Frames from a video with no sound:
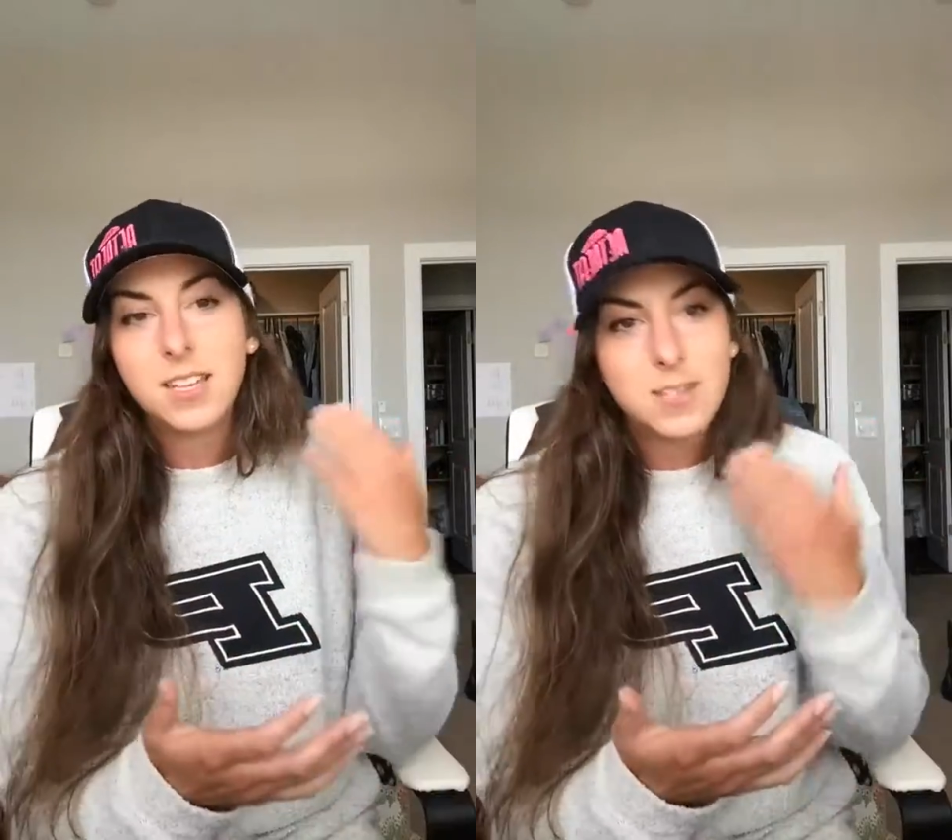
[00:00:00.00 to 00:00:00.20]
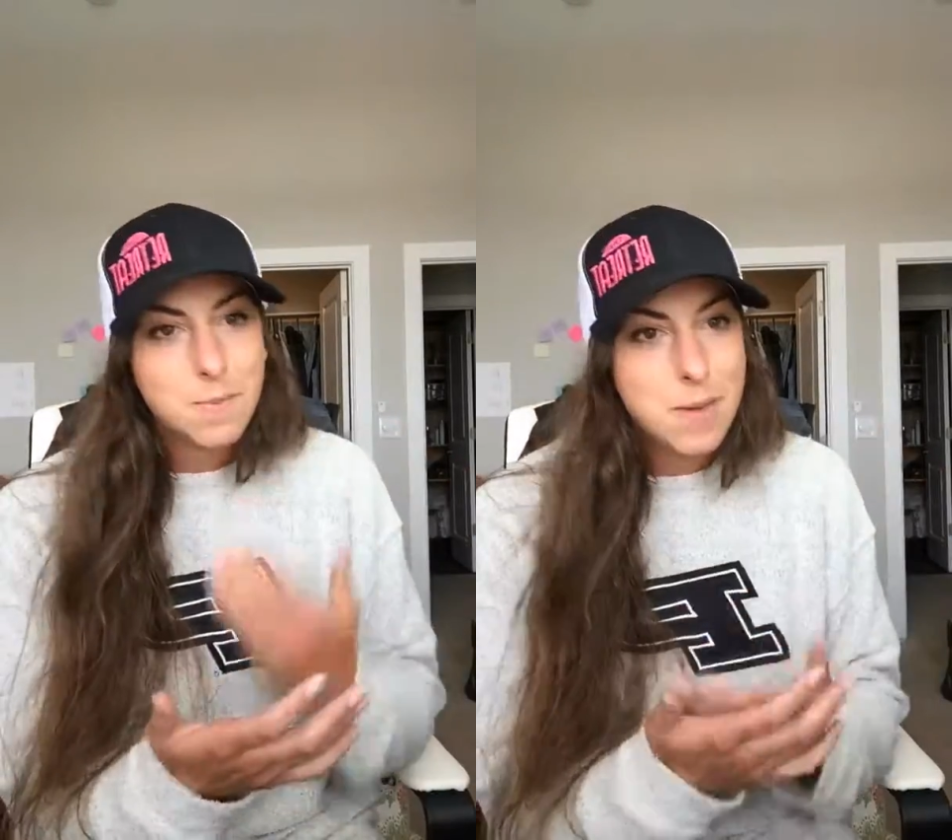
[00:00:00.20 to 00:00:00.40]

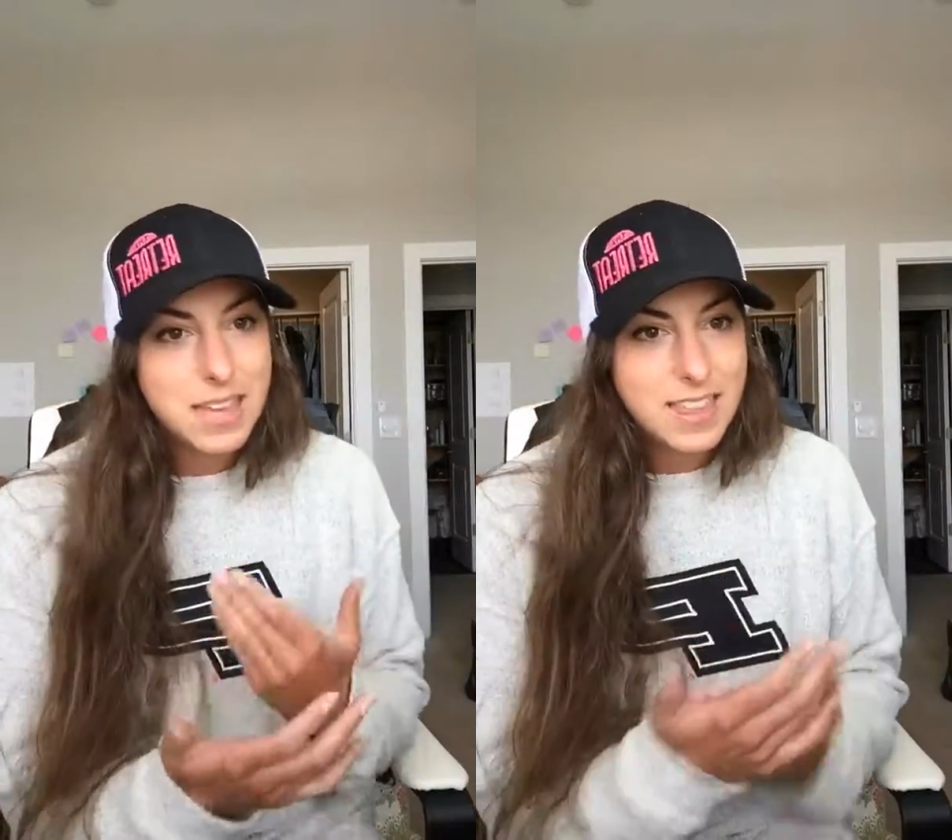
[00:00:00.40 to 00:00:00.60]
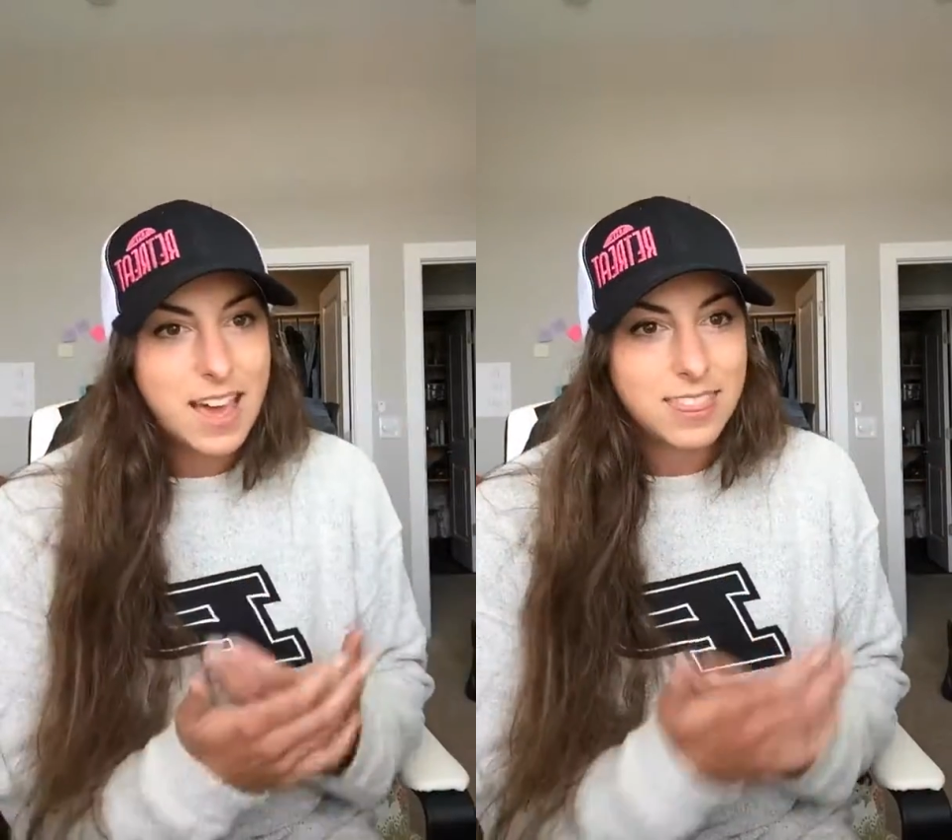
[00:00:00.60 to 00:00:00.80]
to
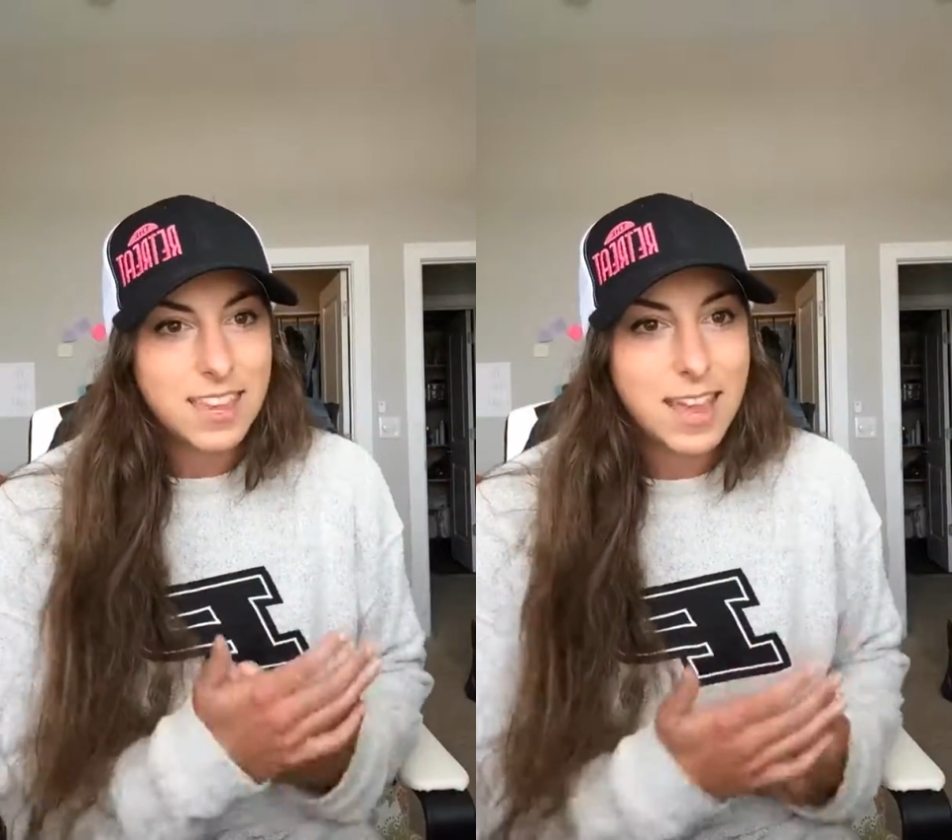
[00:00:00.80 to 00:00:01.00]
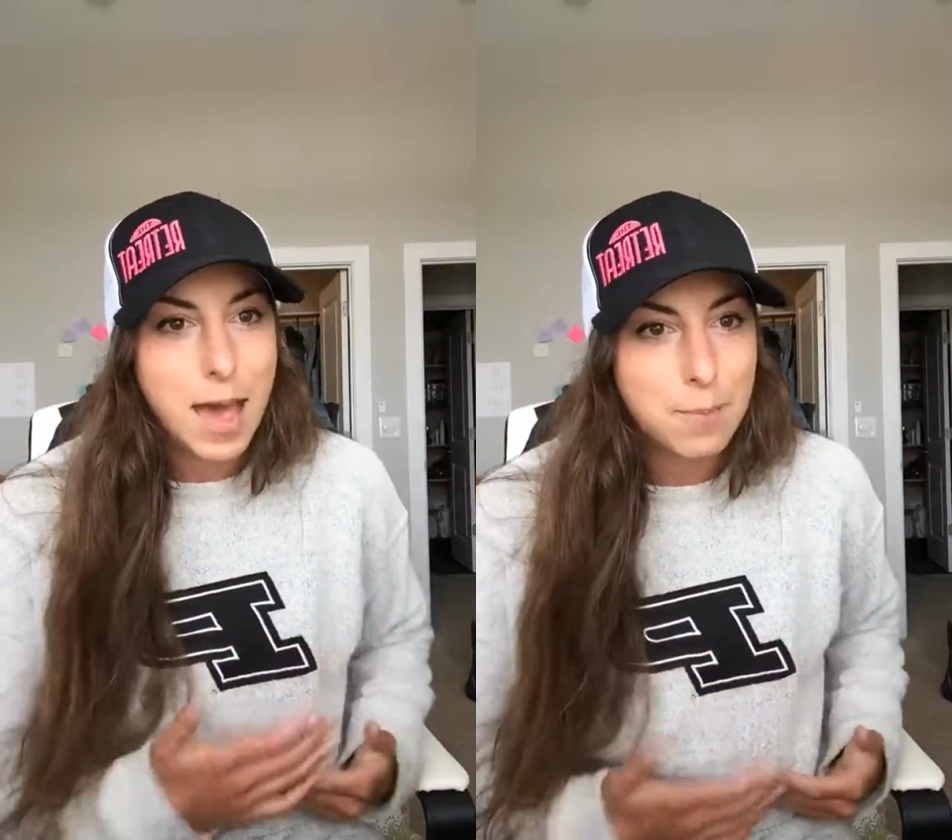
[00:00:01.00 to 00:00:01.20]
make that
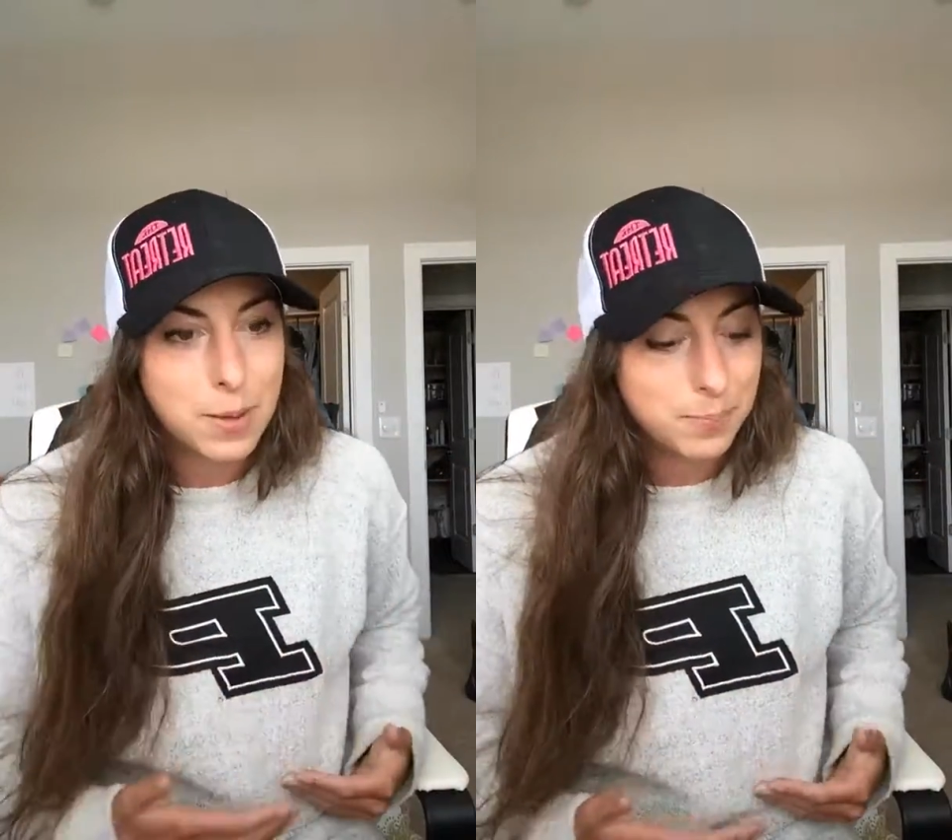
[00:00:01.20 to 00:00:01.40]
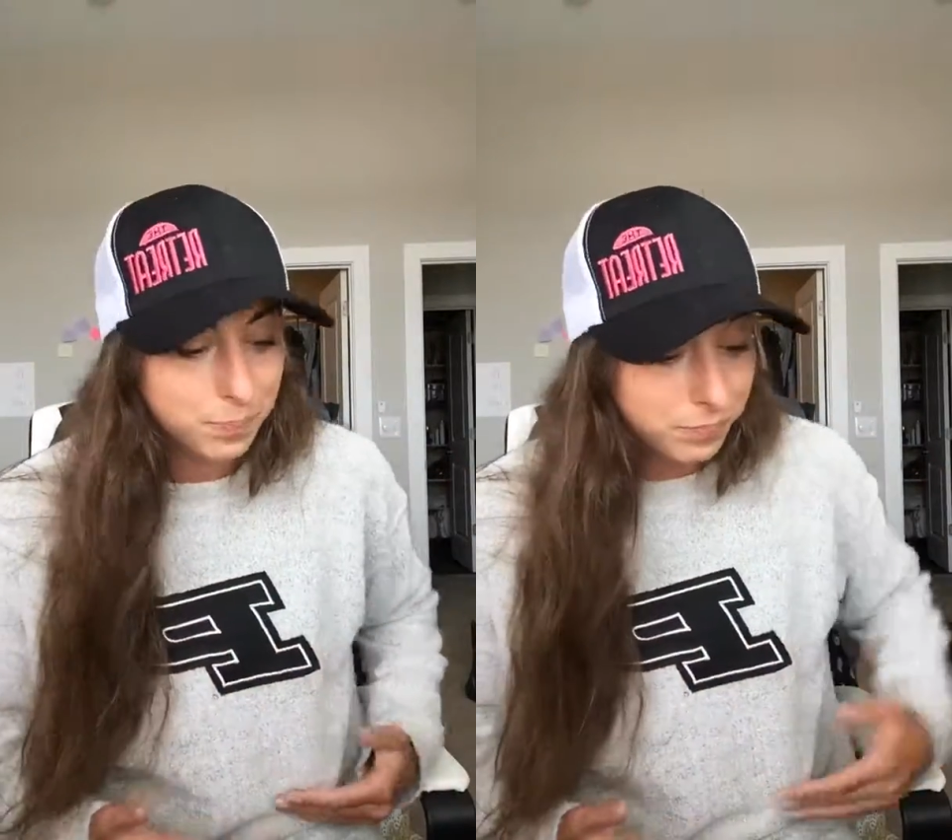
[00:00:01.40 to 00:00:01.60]
thing happen.